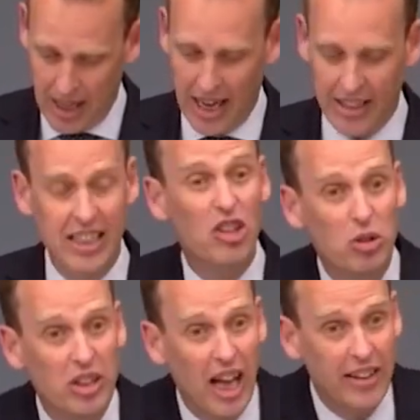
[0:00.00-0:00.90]
And this
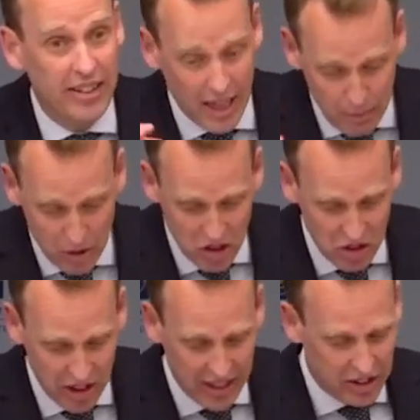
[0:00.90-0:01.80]
would then
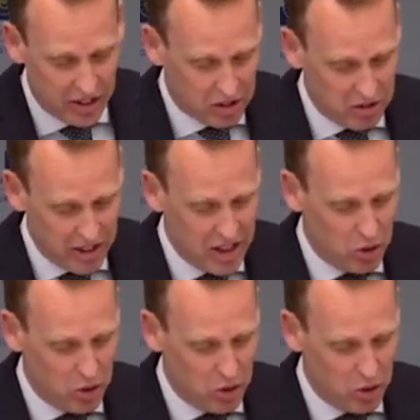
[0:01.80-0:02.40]
demonstrate the degree